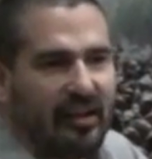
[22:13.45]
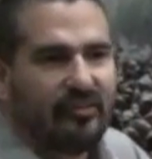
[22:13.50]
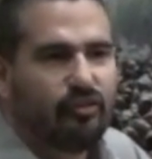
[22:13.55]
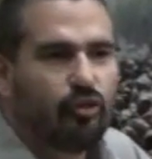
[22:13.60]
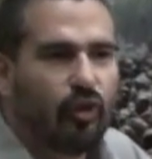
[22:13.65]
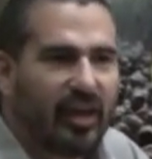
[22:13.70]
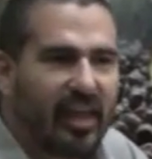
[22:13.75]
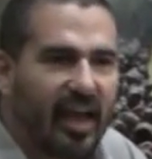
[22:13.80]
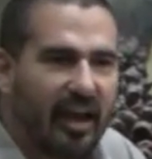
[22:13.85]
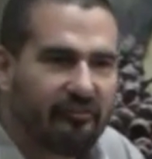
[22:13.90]

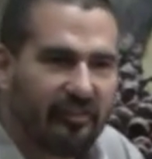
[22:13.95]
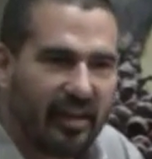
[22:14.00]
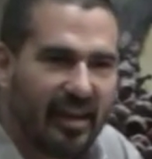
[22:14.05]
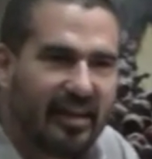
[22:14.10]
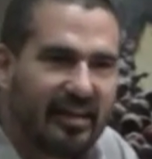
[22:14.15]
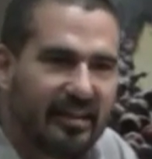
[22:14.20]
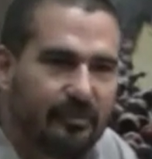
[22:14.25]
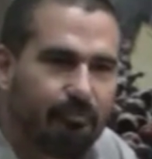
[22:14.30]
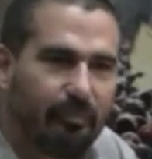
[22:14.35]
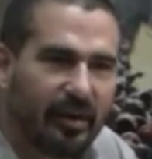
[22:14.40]
Do I have
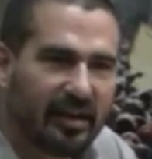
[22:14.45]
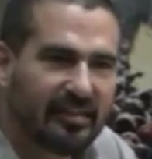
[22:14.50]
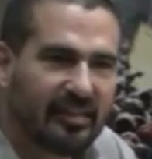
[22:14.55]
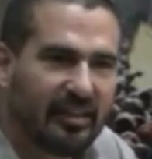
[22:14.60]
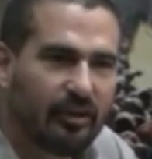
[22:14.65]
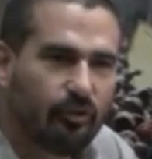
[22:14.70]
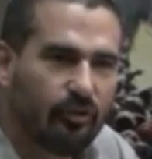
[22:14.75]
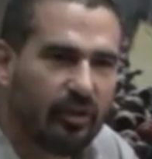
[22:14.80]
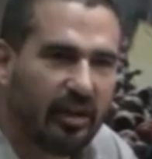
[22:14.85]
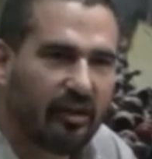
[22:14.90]
any in
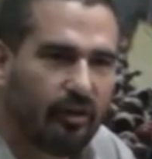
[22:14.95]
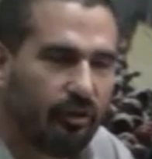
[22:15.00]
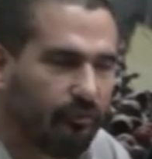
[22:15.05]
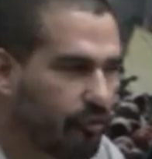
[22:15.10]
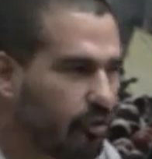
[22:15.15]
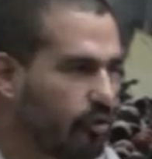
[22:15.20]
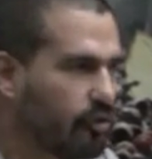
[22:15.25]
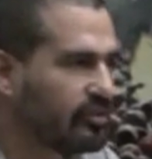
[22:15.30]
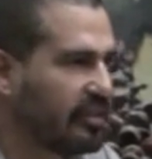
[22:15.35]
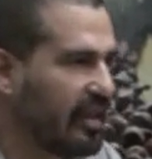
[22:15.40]
particular?
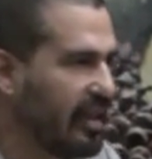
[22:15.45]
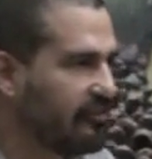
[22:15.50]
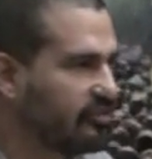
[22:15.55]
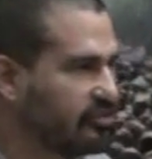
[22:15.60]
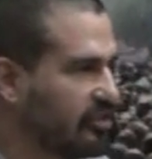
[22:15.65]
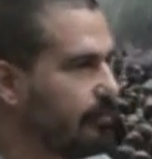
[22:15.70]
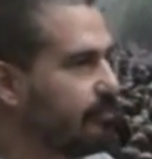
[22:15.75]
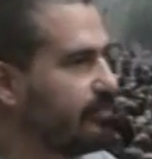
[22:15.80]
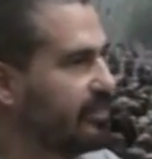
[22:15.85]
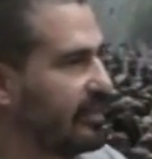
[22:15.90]
Of course, I have
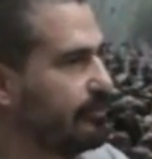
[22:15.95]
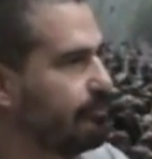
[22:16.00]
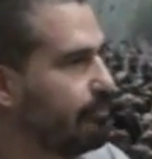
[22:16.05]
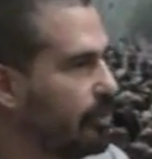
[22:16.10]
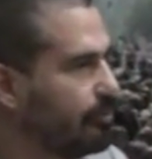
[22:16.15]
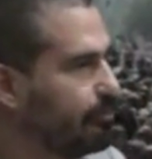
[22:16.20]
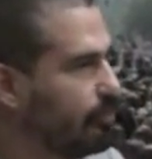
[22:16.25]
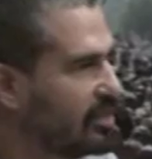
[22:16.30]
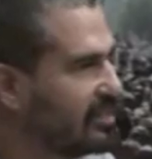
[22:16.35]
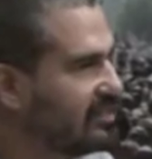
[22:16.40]
something,
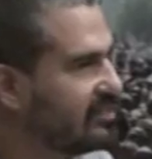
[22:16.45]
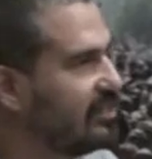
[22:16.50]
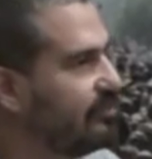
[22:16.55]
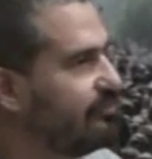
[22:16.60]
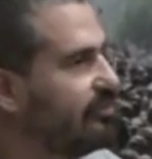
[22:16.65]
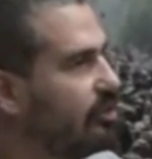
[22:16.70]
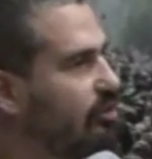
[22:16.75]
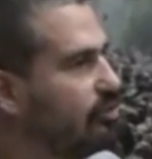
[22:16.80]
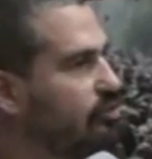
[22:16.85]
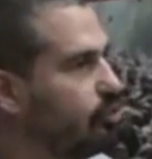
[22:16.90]
but what is
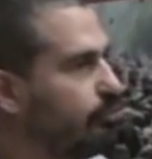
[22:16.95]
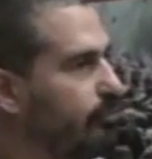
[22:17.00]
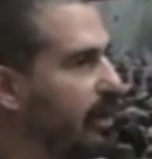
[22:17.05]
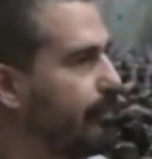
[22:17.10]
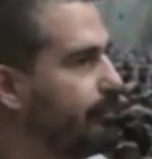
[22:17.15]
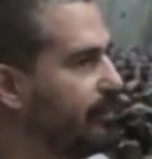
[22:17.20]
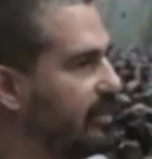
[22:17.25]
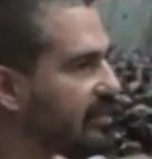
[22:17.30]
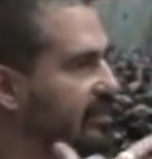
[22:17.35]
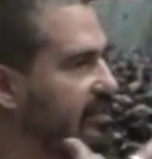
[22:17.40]
difficult to
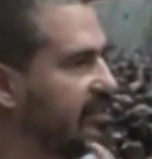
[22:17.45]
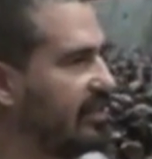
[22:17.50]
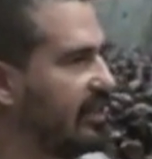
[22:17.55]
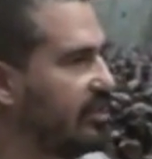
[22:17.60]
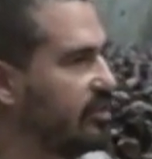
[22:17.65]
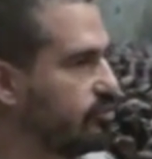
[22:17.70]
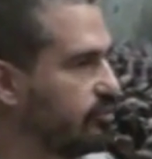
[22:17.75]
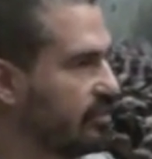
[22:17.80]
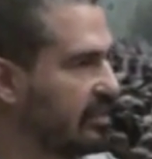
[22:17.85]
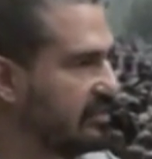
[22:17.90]
map in the
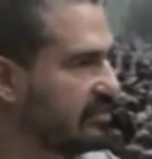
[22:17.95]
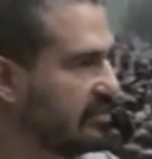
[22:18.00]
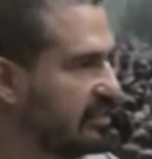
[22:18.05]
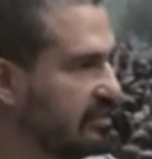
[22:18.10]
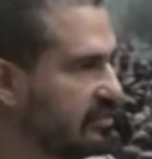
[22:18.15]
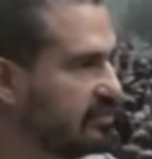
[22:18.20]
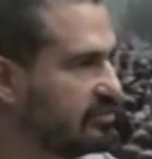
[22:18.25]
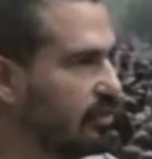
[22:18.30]
traditional sense?